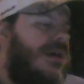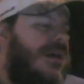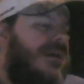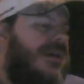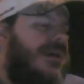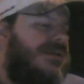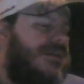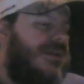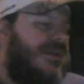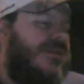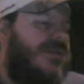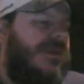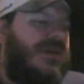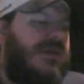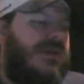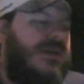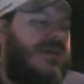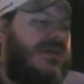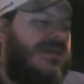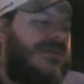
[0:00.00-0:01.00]
So,
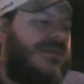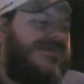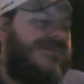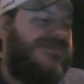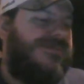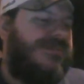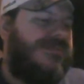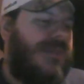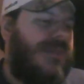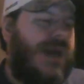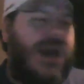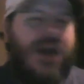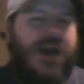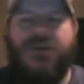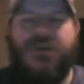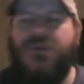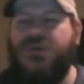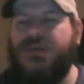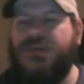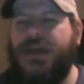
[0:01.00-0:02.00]
I
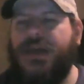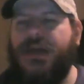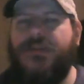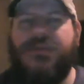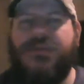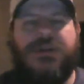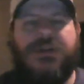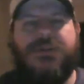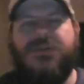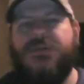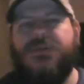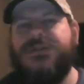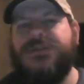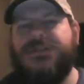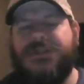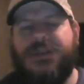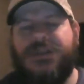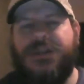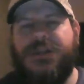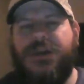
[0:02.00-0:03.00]
don't know what the hell I'm going to do on
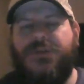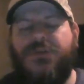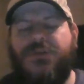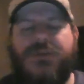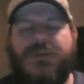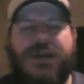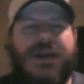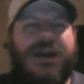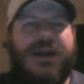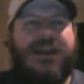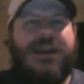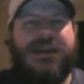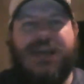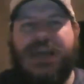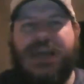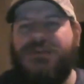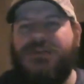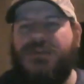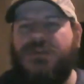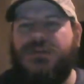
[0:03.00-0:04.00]
Sunday when we ain't got a
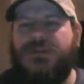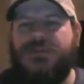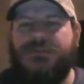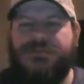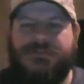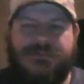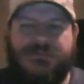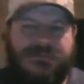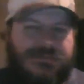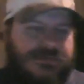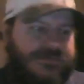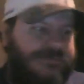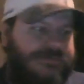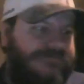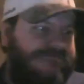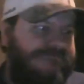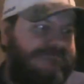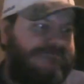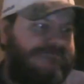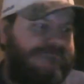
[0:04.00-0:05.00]
game on.
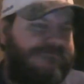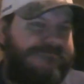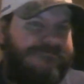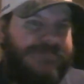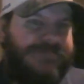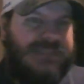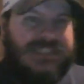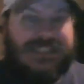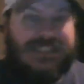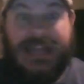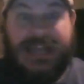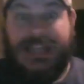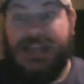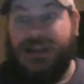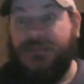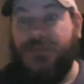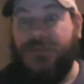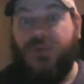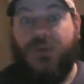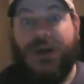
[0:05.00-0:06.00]
It's not like
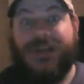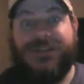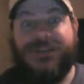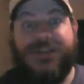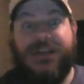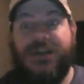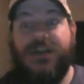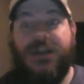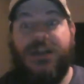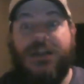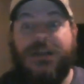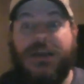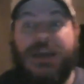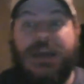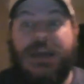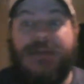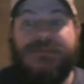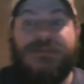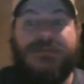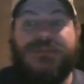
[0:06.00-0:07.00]
I'm going to watch any other
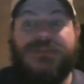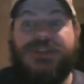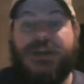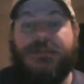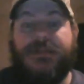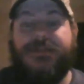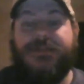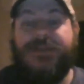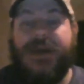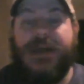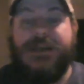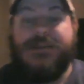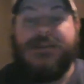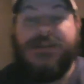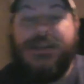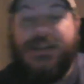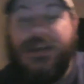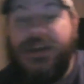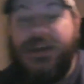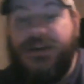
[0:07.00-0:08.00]
games. I'm going to check the
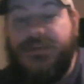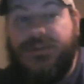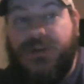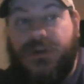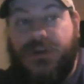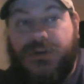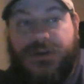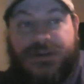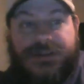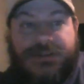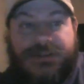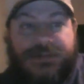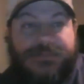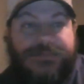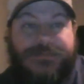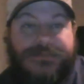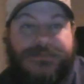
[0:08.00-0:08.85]
fantasy league, of course.